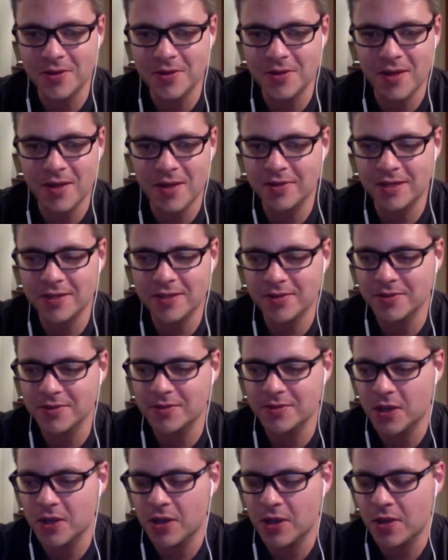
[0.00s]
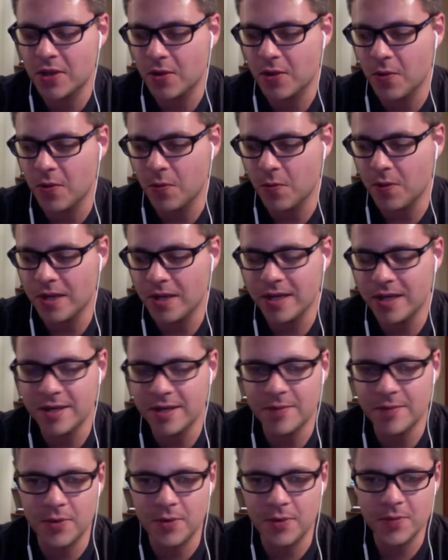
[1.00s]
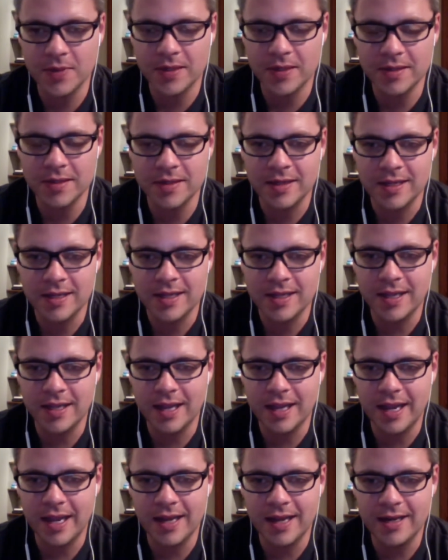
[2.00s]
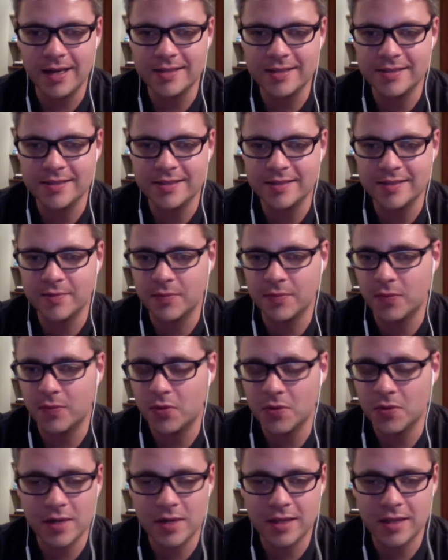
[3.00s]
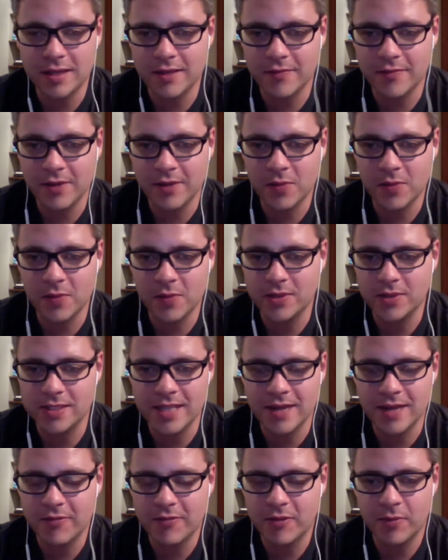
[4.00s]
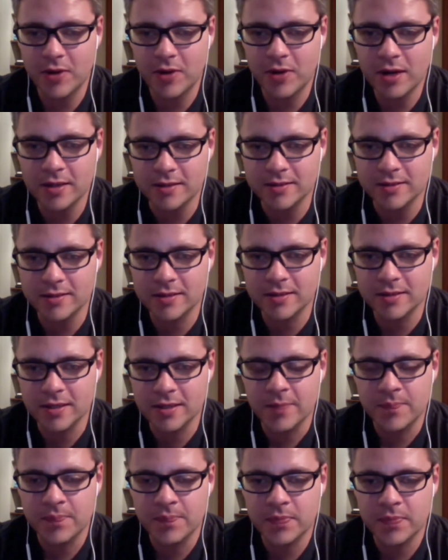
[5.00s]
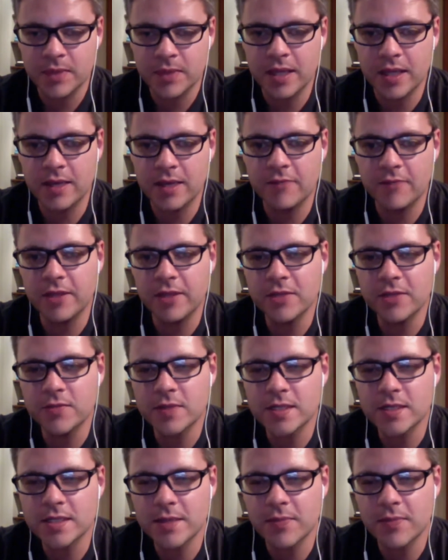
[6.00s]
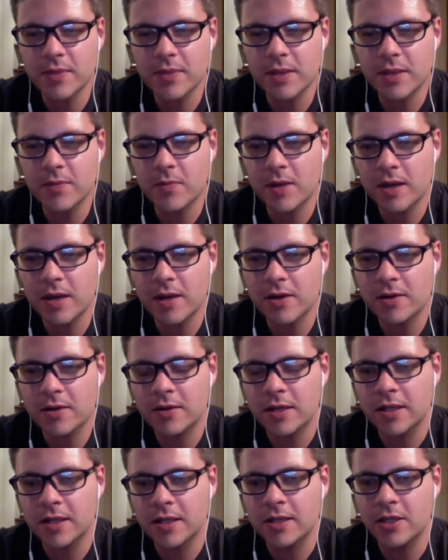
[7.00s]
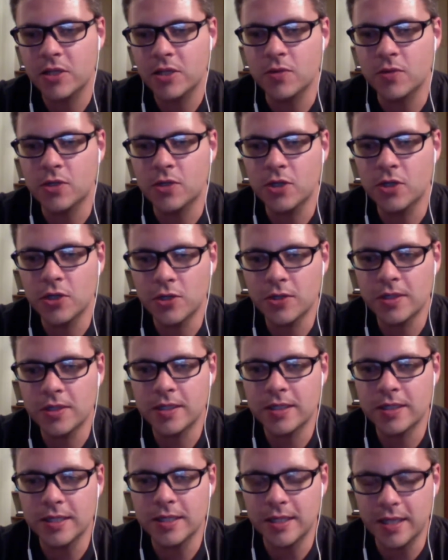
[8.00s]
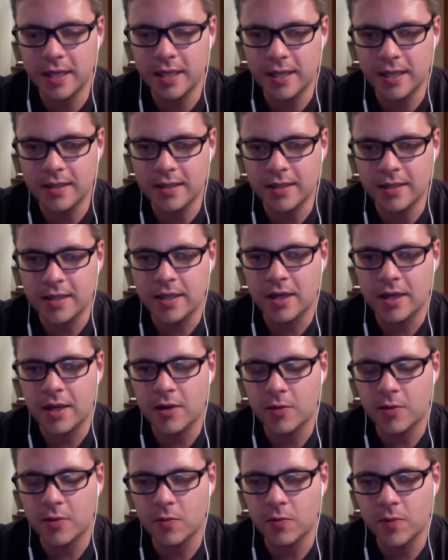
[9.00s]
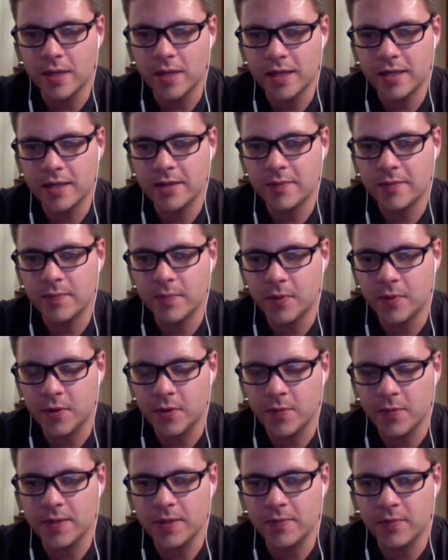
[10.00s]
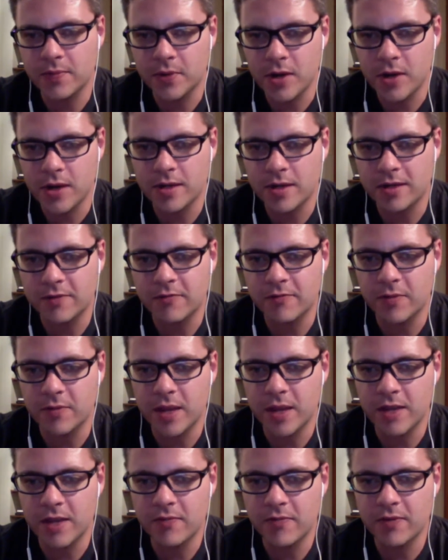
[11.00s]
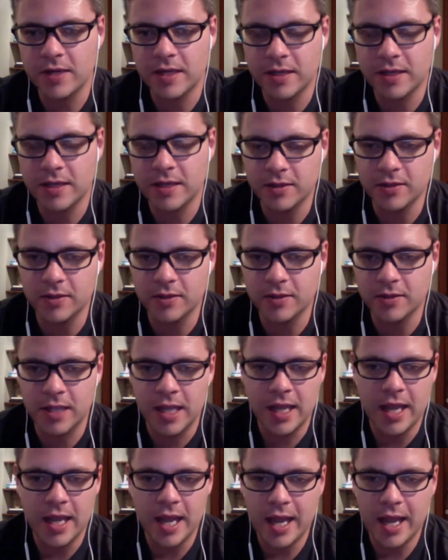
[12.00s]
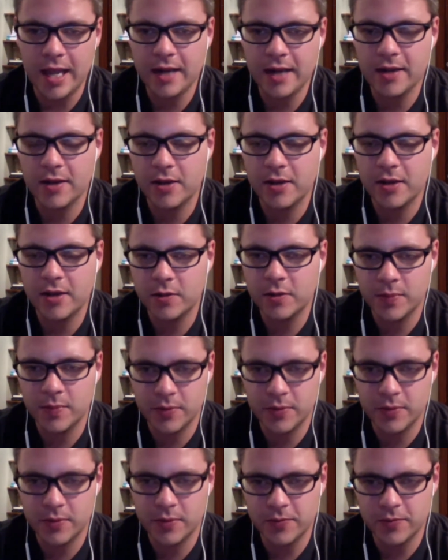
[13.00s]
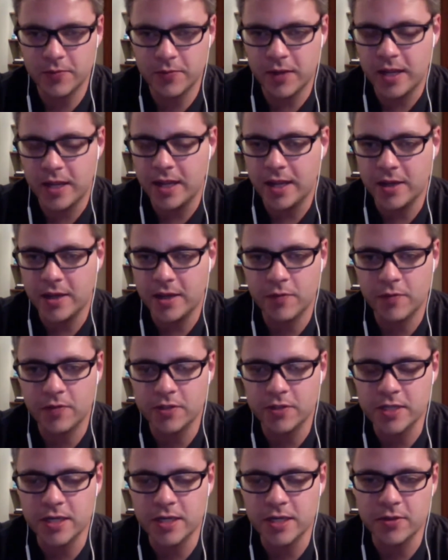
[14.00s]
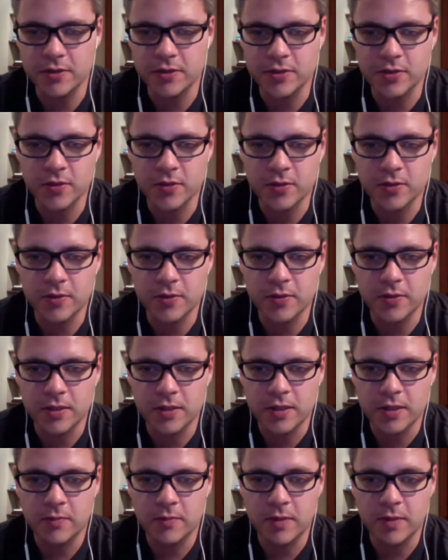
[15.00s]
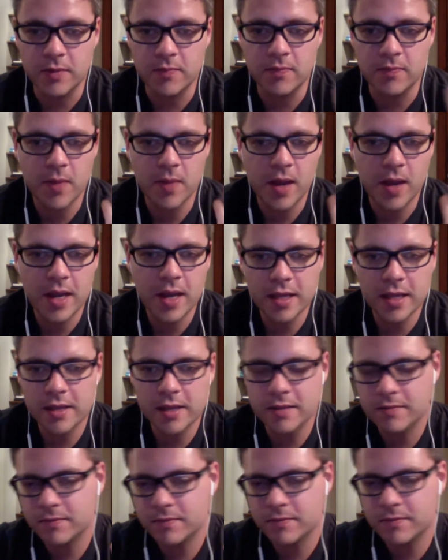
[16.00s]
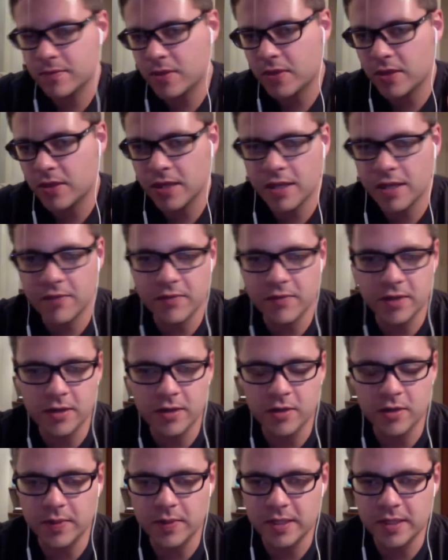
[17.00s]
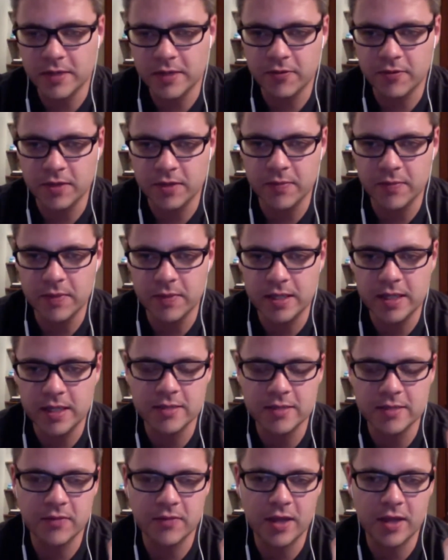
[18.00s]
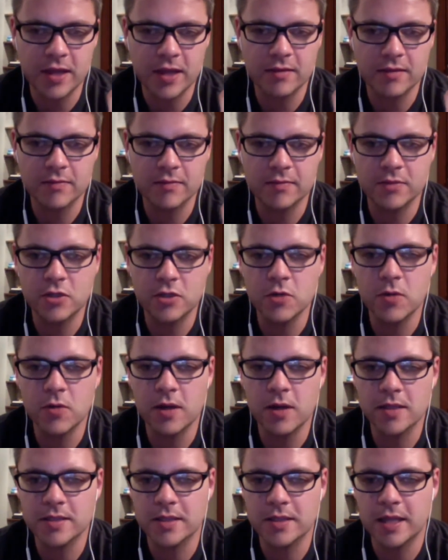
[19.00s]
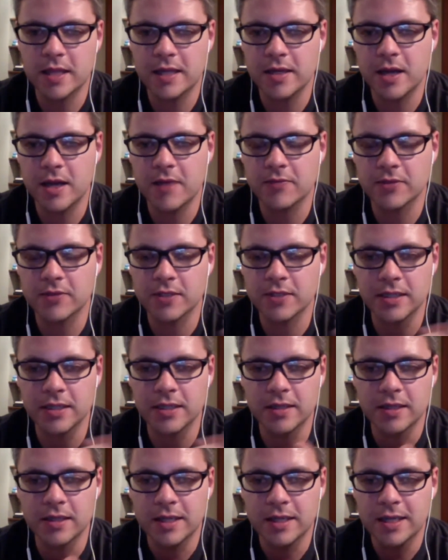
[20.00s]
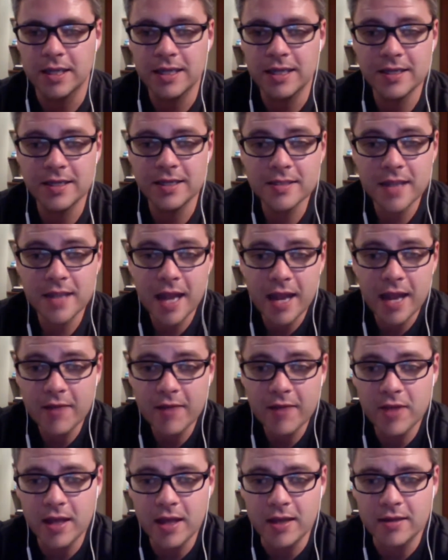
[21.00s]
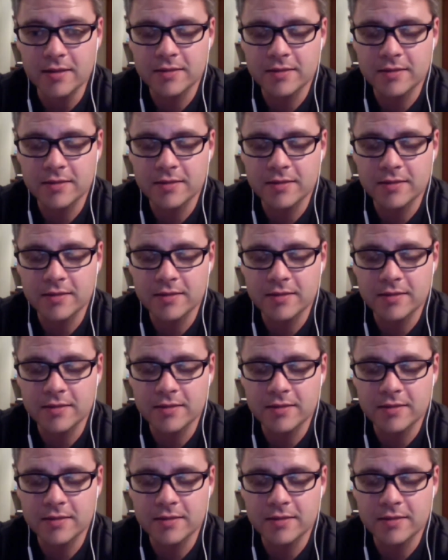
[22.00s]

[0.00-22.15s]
Heaven Hill's wheated bourbon, and it's more readily available and it's half the price. If this was something where you couldn't get a wheated bourbon product from Heaven Hill at 100 proof at over 10 years old, we might think of it a little bit differently because of that nuance and that novelty. It doesn't have that.